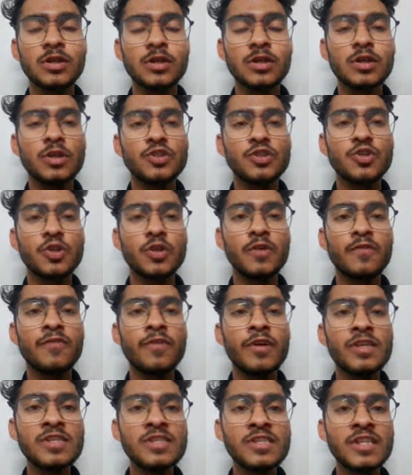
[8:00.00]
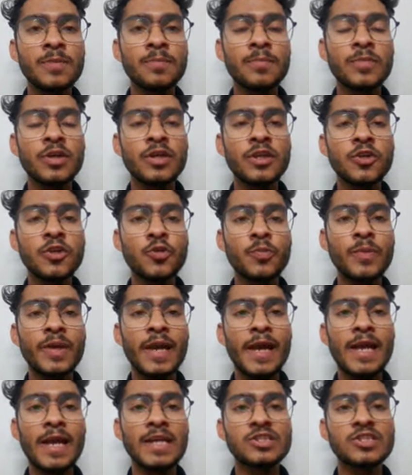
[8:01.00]
so the first number to be
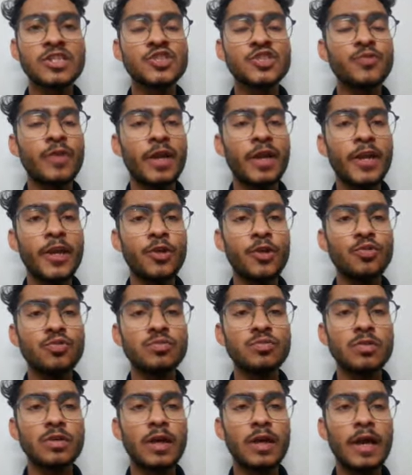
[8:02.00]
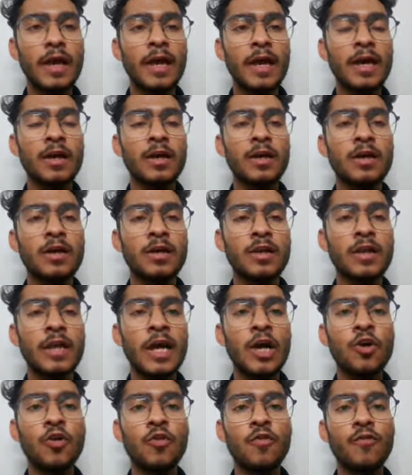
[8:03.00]
hashed is 22 uh, now
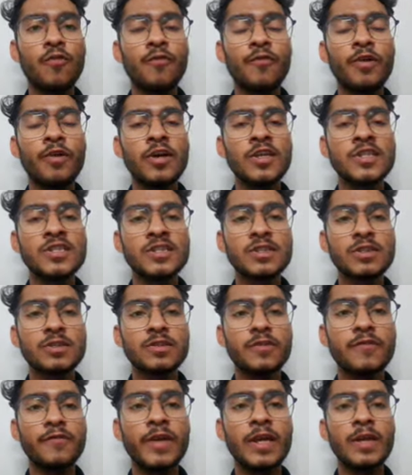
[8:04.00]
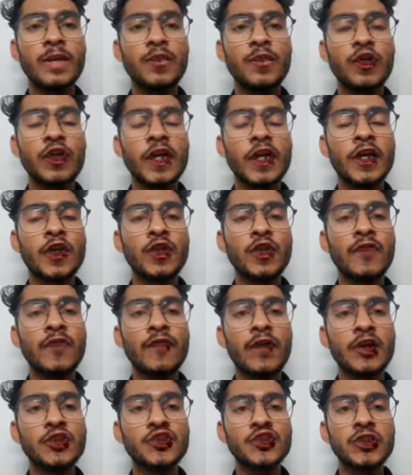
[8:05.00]
first we'll put into the
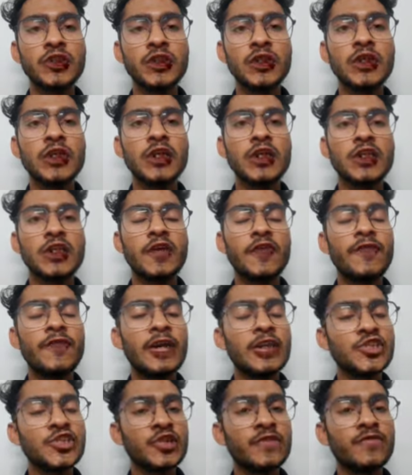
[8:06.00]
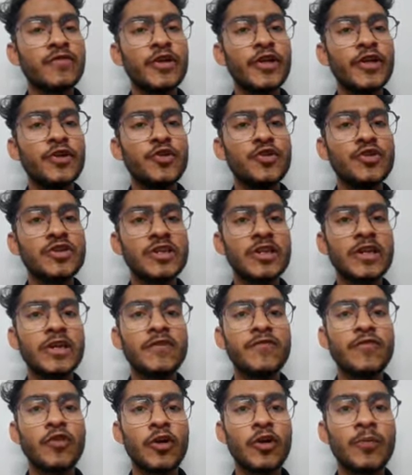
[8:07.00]
function the function would use the
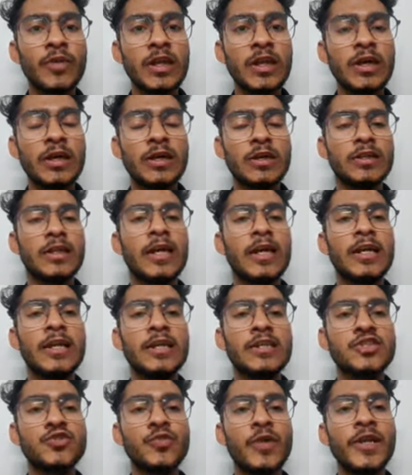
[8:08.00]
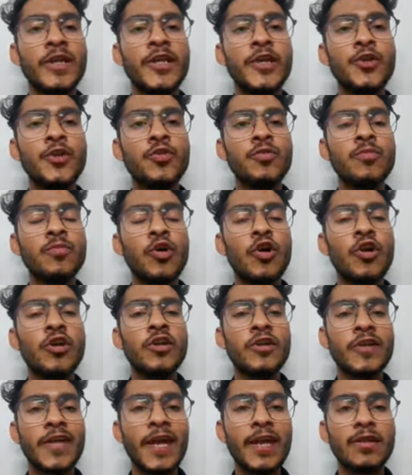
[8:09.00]
formula that is 22 mod
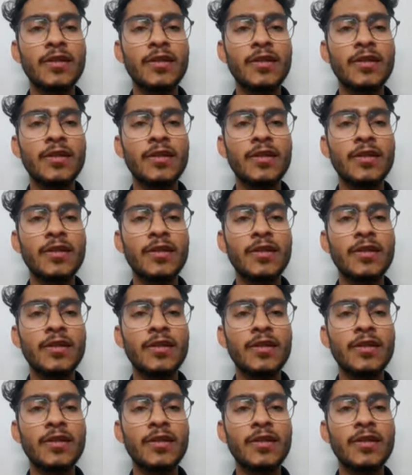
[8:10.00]
10